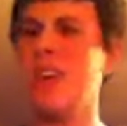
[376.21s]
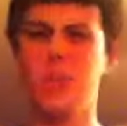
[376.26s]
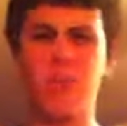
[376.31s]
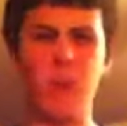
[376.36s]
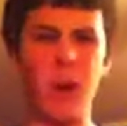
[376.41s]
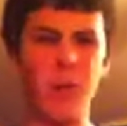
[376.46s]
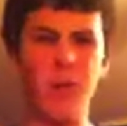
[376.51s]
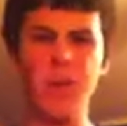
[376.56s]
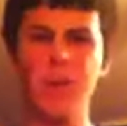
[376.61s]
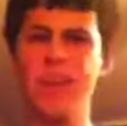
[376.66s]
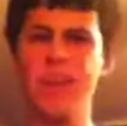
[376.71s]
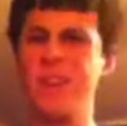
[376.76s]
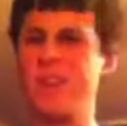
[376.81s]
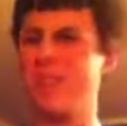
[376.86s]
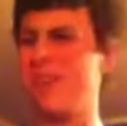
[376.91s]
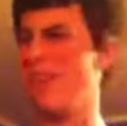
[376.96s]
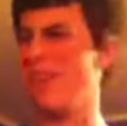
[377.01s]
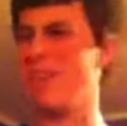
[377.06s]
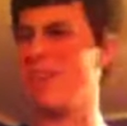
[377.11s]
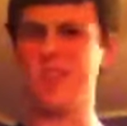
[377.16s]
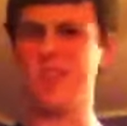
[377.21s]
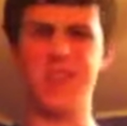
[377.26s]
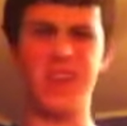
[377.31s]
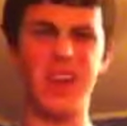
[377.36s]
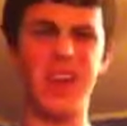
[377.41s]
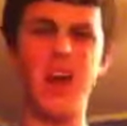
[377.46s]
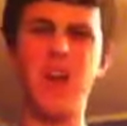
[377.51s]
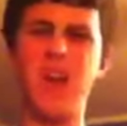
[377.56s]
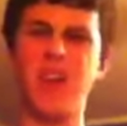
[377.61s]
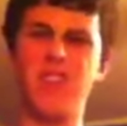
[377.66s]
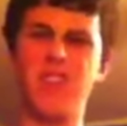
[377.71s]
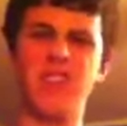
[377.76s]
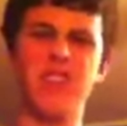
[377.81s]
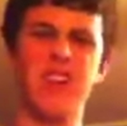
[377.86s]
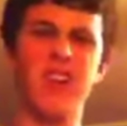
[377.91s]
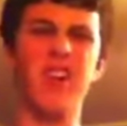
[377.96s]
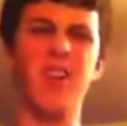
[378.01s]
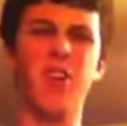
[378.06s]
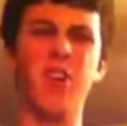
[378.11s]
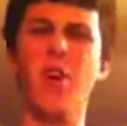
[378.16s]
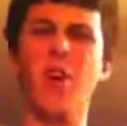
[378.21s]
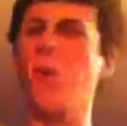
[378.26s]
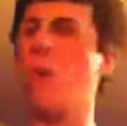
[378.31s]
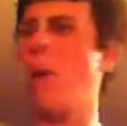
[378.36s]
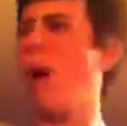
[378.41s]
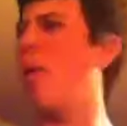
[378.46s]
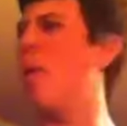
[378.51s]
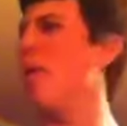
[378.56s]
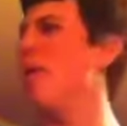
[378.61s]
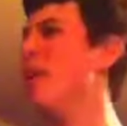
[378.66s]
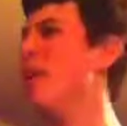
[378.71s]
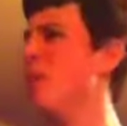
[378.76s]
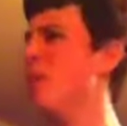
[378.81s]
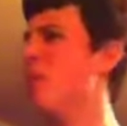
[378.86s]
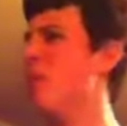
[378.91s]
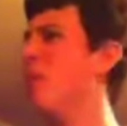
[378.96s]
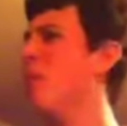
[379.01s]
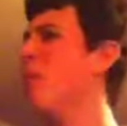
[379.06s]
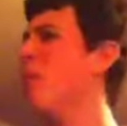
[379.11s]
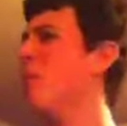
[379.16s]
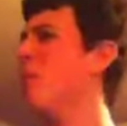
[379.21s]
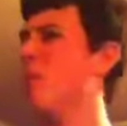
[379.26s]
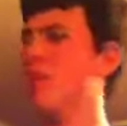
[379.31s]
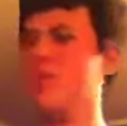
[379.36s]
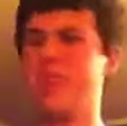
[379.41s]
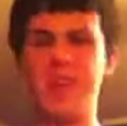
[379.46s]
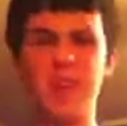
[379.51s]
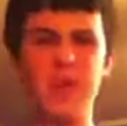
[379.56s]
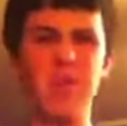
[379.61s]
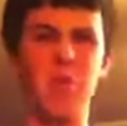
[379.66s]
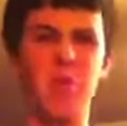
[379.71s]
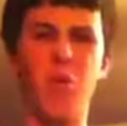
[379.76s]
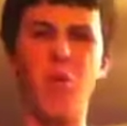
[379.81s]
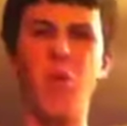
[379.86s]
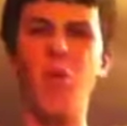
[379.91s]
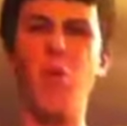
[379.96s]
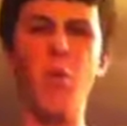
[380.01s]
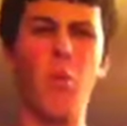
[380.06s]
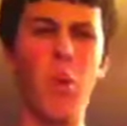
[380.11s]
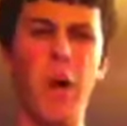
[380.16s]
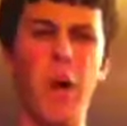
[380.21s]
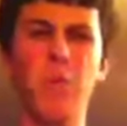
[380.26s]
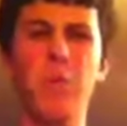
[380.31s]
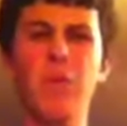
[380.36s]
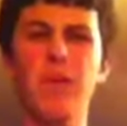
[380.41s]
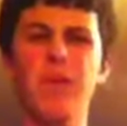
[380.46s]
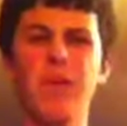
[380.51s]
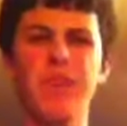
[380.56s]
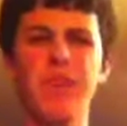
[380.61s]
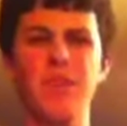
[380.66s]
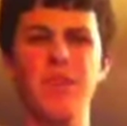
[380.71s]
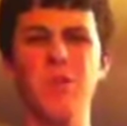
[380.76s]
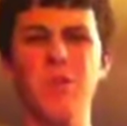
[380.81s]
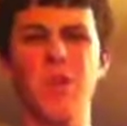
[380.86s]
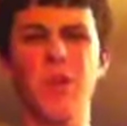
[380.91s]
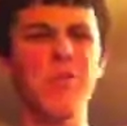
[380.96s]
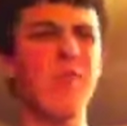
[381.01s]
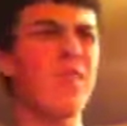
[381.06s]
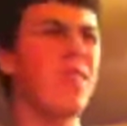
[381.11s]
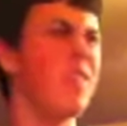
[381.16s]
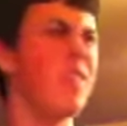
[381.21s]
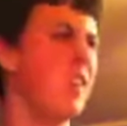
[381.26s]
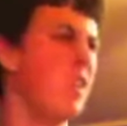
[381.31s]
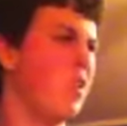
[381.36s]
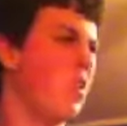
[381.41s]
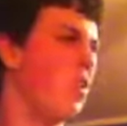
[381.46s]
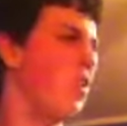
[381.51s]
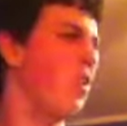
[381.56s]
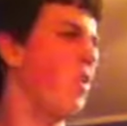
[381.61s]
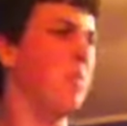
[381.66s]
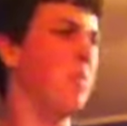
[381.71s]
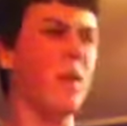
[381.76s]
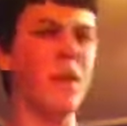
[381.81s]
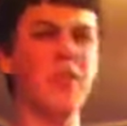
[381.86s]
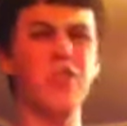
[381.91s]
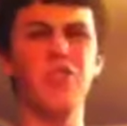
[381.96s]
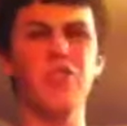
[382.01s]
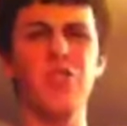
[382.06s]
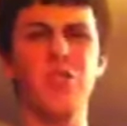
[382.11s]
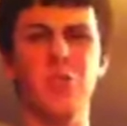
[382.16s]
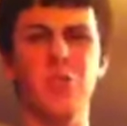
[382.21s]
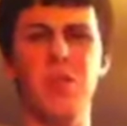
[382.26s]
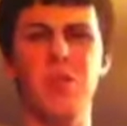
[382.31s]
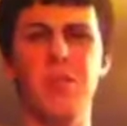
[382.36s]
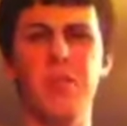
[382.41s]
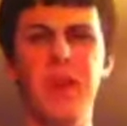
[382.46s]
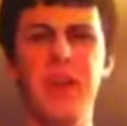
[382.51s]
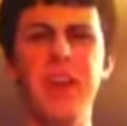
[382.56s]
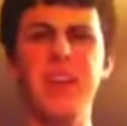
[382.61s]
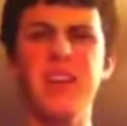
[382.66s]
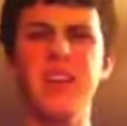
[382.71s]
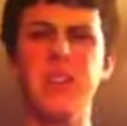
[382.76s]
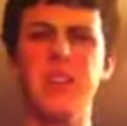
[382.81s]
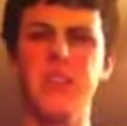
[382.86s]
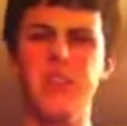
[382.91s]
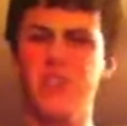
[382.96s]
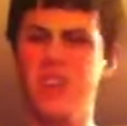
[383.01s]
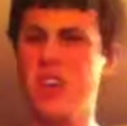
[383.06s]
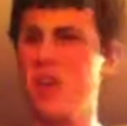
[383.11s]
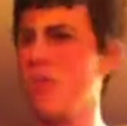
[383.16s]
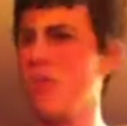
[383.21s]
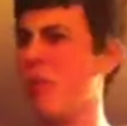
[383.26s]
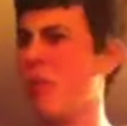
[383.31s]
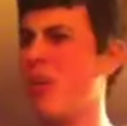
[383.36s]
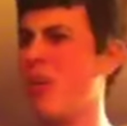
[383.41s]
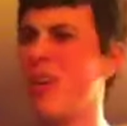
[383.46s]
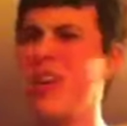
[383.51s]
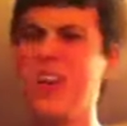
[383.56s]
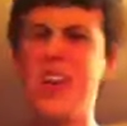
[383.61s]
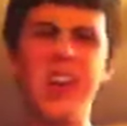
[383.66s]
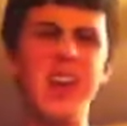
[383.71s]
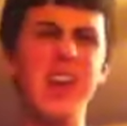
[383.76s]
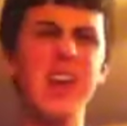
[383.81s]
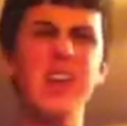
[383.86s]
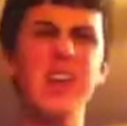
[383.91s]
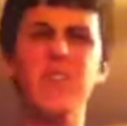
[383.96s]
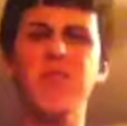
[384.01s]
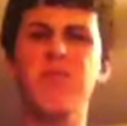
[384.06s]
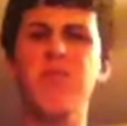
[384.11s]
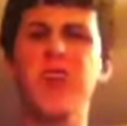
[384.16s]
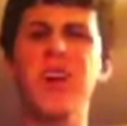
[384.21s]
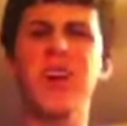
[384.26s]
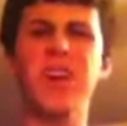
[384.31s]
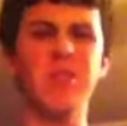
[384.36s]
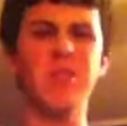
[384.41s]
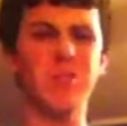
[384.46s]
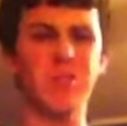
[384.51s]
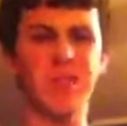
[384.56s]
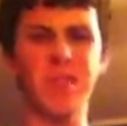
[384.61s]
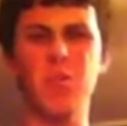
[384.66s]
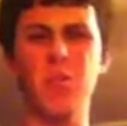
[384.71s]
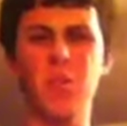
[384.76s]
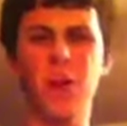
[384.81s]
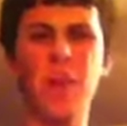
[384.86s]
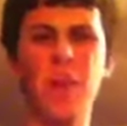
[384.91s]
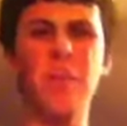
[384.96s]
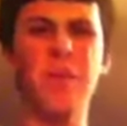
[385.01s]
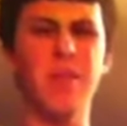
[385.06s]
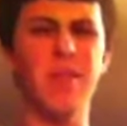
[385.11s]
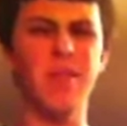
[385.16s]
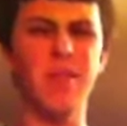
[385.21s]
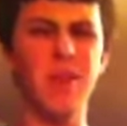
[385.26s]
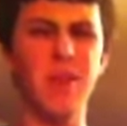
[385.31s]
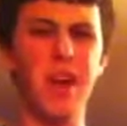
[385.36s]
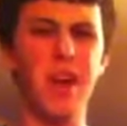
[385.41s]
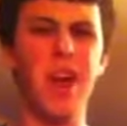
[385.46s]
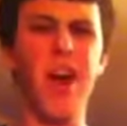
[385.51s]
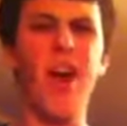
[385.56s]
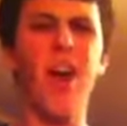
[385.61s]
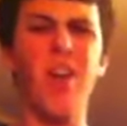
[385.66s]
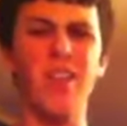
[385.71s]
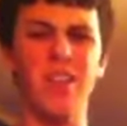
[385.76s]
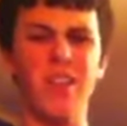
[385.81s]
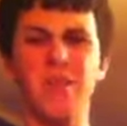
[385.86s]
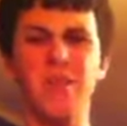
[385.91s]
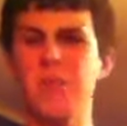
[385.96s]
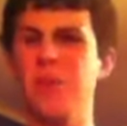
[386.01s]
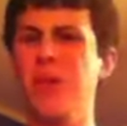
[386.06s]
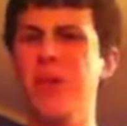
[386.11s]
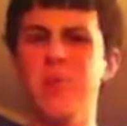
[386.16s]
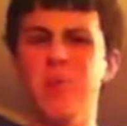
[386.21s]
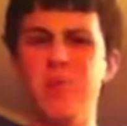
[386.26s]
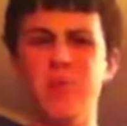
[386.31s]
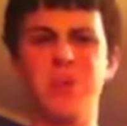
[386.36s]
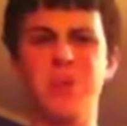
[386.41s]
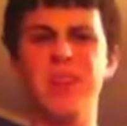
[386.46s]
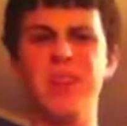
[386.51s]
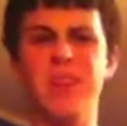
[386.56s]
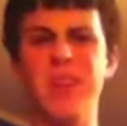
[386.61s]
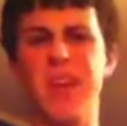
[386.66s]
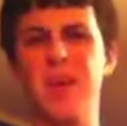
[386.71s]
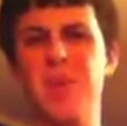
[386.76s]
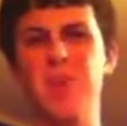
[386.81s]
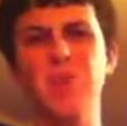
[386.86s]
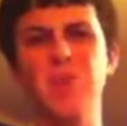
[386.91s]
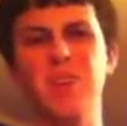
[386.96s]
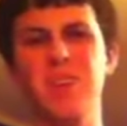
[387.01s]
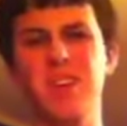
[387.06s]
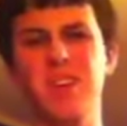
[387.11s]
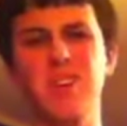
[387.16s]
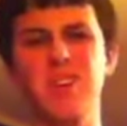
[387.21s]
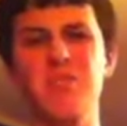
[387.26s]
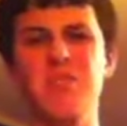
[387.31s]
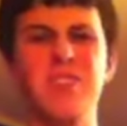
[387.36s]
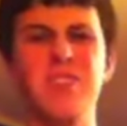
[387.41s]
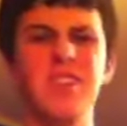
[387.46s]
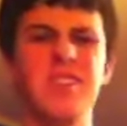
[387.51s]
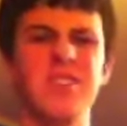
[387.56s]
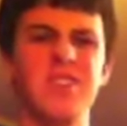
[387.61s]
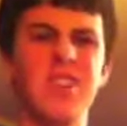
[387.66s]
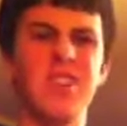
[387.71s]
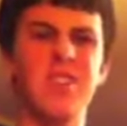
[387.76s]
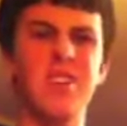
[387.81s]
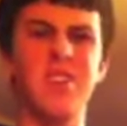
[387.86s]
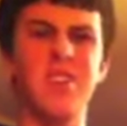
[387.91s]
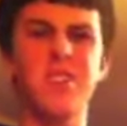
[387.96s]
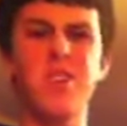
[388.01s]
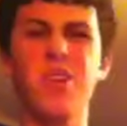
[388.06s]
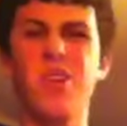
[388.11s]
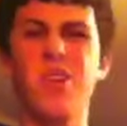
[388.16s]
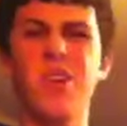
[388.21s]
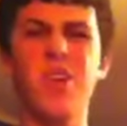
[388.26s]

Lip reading: Why wouldn't he get out of a chair? Why wouldn't he put him through a table? Why wouldn't he do everything he could to make sure he wouldn't make it to the chamber? He didn't fucking use any weapons or at all. He didn't put him through any tables. He didn't use any chairs.